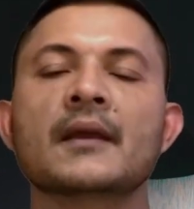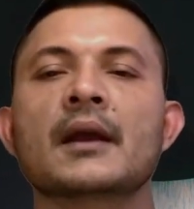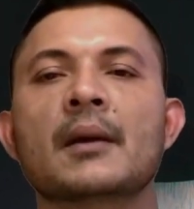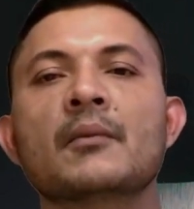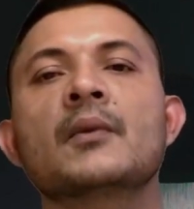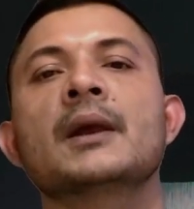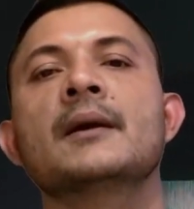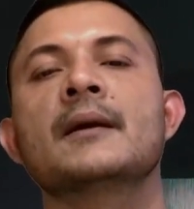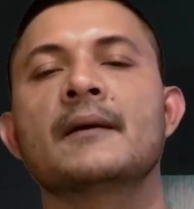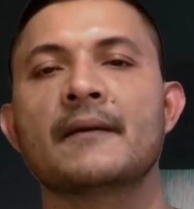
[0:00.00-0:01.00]

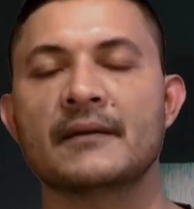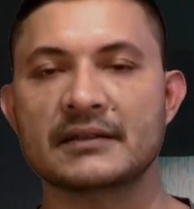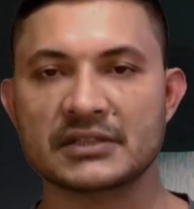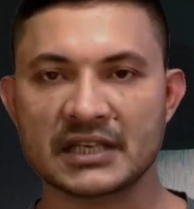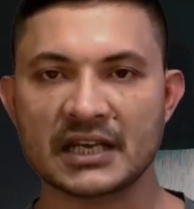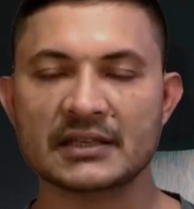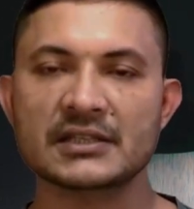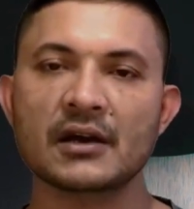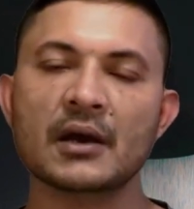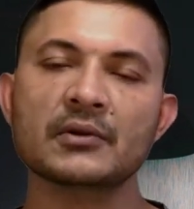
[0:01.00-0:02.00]
Upgrade. Select
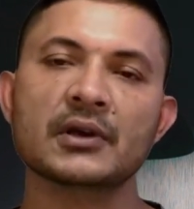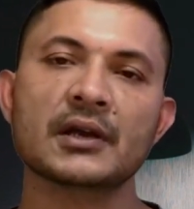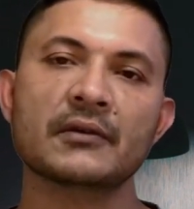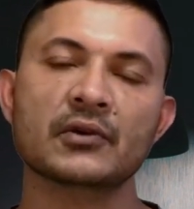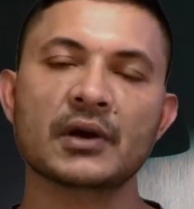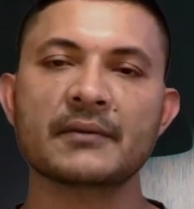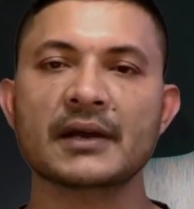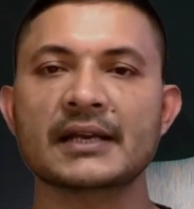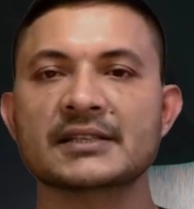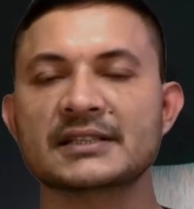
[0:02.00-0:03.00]
this option if you have
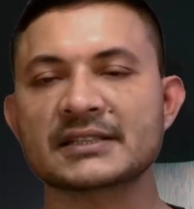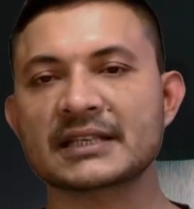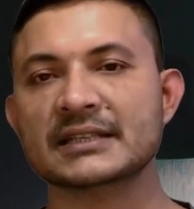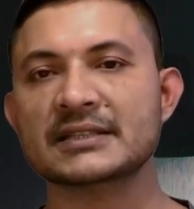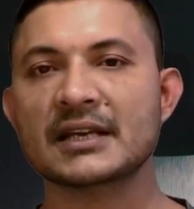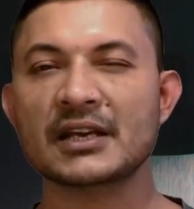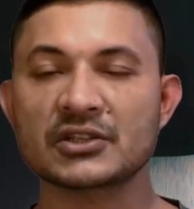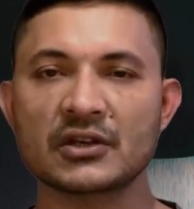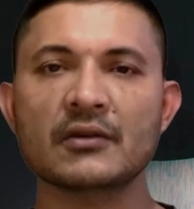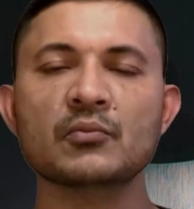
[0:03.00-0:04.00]
an existing
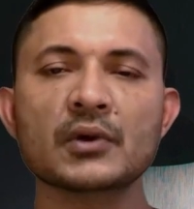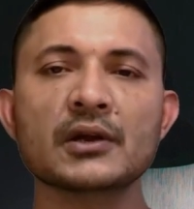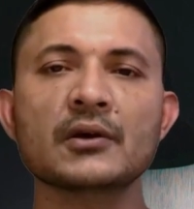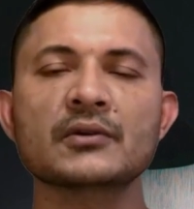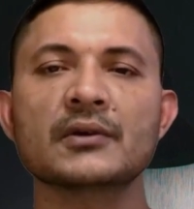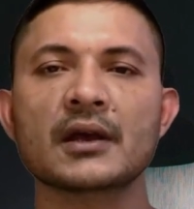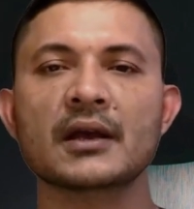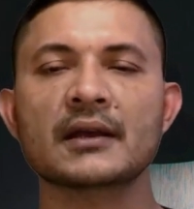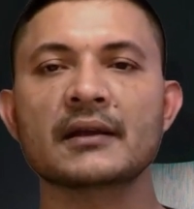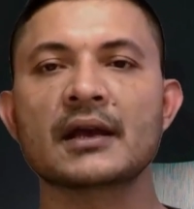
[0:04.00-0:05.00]
installation of Windows
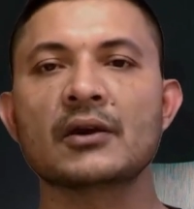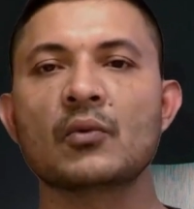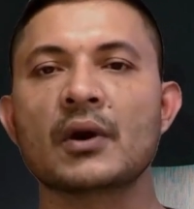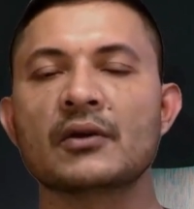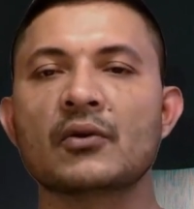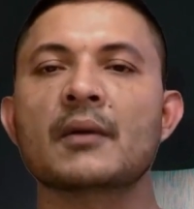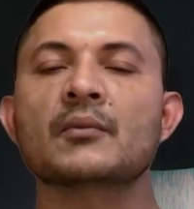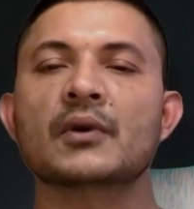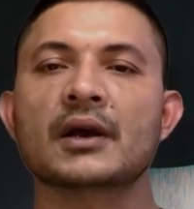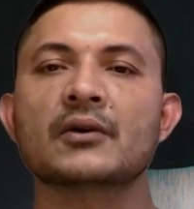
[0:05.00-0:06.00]
that you want to
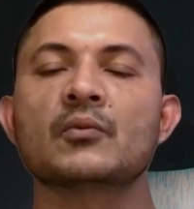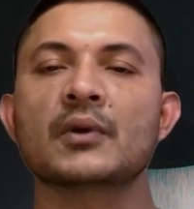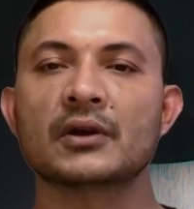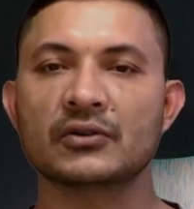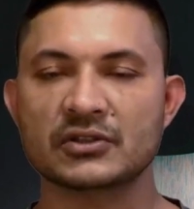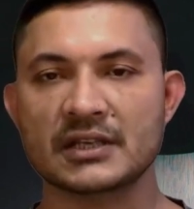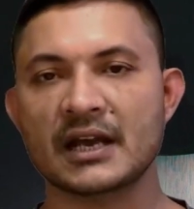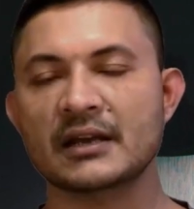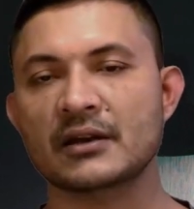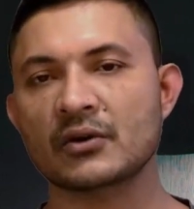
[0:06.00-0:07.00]
upgrade to Windows
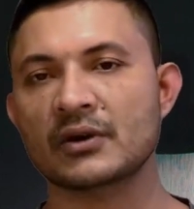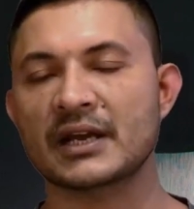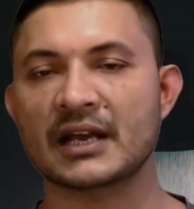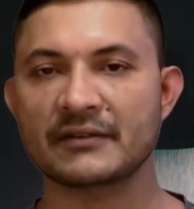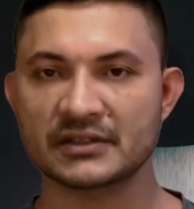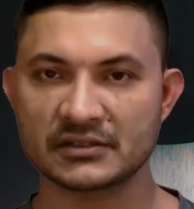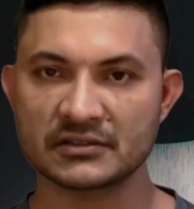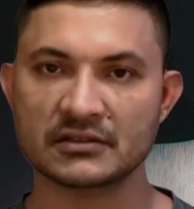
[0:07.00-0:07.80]
10 or 11.